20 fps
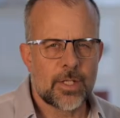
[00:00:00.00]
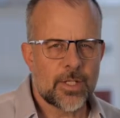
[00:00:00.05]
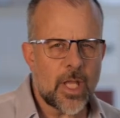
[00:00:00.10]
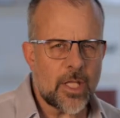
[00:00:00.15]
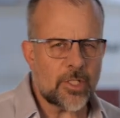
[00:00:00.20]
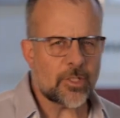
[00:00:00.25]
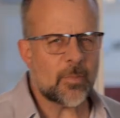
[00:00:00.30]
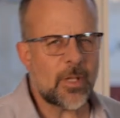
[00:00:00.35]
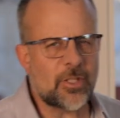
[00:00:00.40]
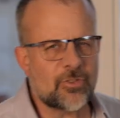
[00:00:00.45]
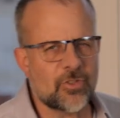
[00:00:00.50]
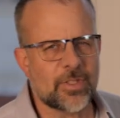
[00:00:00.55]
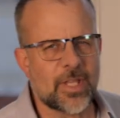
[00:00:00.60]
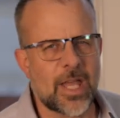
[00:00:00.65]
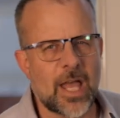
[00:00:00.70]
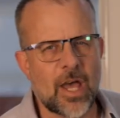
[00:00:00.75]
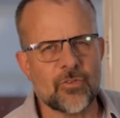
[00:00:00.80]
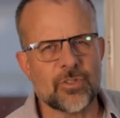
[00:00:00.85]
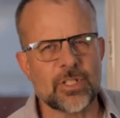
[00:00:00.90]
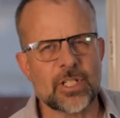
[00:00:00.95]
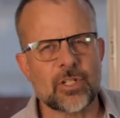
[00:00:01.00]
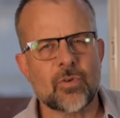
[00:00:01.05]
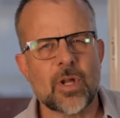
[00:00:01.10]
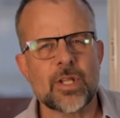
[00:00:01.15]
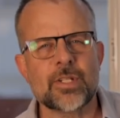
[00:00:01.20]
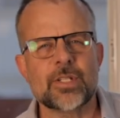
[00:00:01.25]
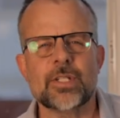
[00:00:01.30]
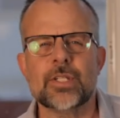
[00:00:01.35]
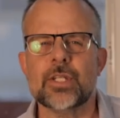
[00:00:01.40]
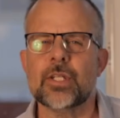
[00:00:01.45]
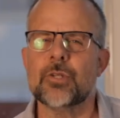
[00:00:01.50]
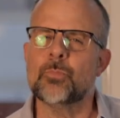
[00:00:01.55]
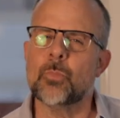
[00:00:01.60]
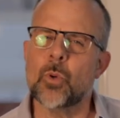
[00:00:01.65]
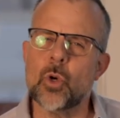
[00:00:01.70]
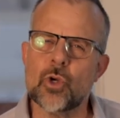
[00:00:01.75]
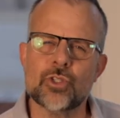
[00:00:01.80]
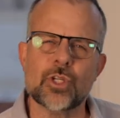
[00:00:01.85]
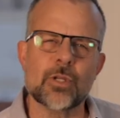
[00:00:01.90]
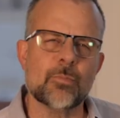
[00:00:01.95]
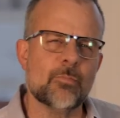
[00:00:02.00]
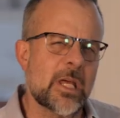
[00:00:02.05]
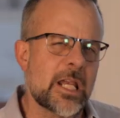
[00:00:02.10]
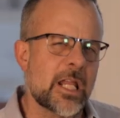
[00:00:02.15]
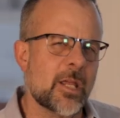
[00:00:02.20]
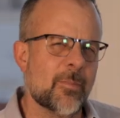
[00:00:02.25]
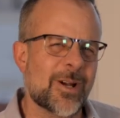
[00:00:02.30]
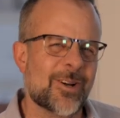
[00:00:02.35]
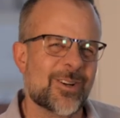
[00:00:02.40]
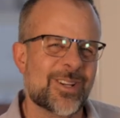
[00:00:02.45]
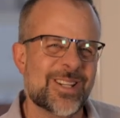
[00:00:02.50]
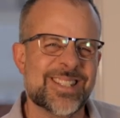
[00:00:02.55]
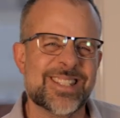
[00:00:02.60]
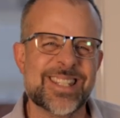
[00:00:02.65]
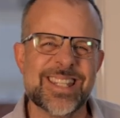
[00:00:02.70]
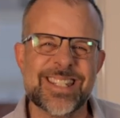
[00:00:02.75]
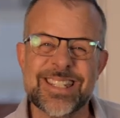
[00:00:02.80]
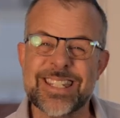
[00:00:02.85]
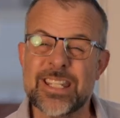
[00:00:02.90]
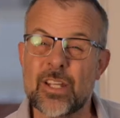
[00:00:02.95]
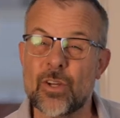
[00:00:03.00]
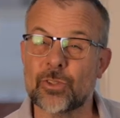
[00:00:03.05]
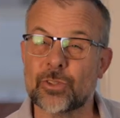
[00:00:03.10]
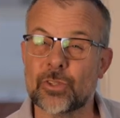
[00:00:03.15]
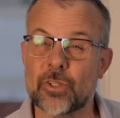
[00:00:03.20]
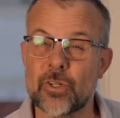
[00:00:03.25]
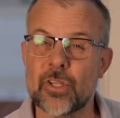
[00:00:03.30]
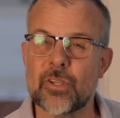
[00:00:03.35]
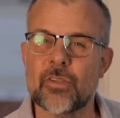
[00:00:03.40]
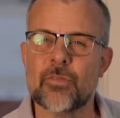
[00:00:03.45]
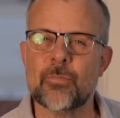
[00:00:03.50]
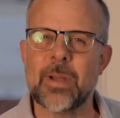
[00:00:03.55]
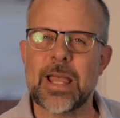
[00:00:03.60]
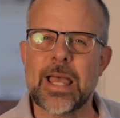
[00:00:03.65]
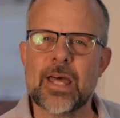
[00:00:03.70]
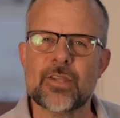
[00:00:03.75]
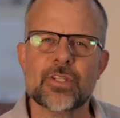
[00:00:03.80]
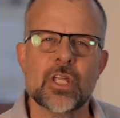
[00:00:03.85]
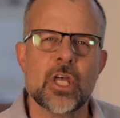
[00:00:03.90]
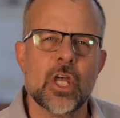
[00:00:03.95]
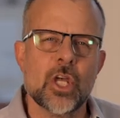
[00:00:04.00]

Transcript: Not to mention, the housing crisis is pushing many Americans to seek alternative paths